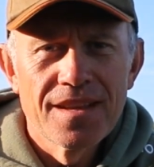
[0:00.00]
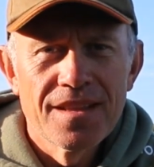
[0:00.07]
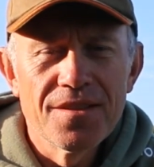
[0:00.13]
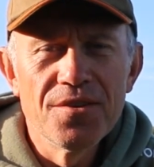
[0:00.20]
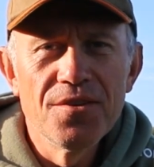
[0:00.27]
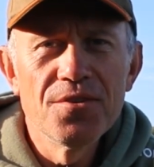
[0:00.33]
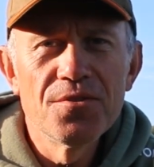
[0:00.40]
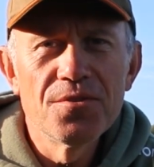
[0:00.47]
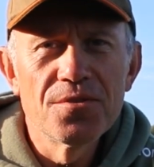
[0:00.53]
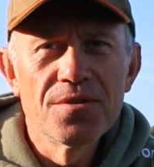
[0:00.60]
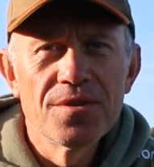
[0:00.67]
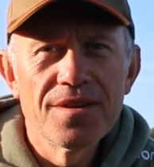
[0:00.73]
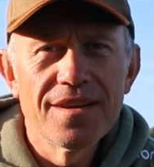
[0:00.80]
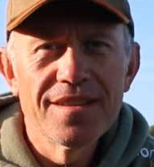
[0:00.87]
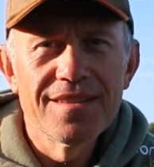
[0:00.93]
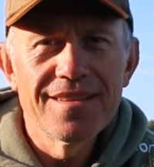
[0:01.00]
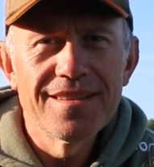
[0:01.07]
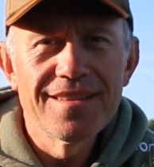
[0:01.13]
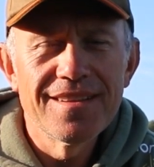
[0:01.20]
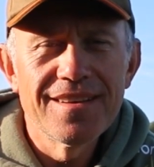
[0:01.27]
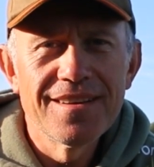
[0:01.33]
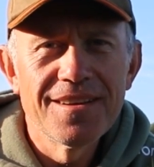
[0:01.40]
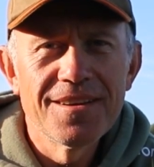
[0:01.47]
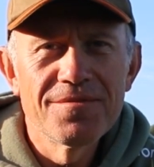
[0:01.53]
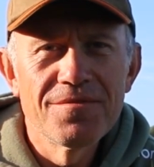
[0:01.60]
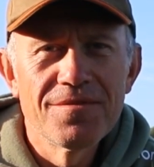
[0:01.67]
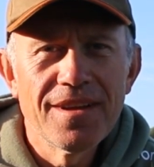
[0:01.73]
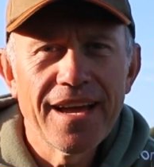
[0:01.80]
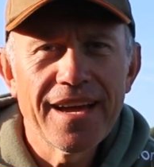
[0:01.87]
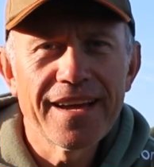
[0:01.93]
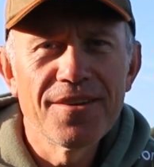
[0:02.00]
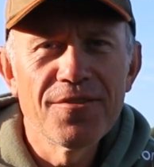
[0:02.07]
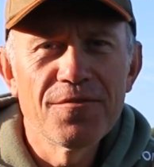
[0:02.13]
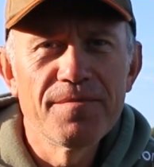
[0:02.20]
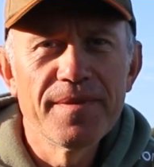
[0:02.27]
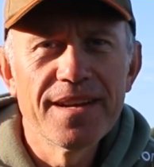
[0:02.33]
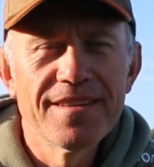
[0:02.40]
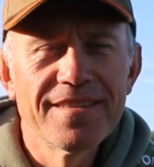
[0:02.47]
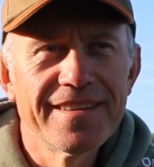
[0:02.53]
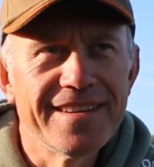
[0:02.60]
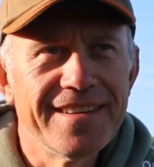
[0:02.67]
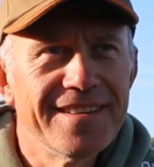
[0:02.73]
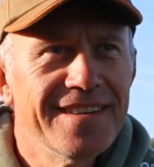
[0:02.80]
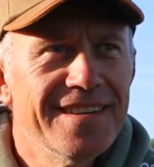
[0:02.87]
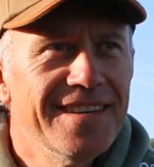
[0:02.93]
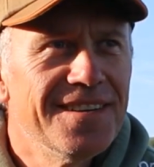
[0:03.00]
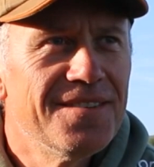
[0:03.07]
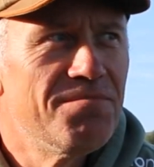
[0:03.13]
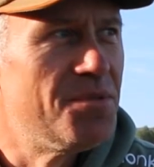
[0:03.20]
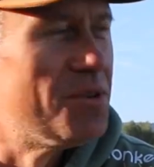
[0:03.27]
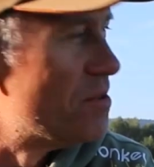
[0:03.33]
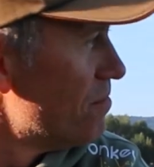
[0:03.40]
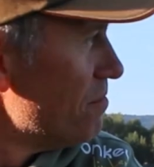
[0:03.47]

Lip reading: lure and hanging off my line. But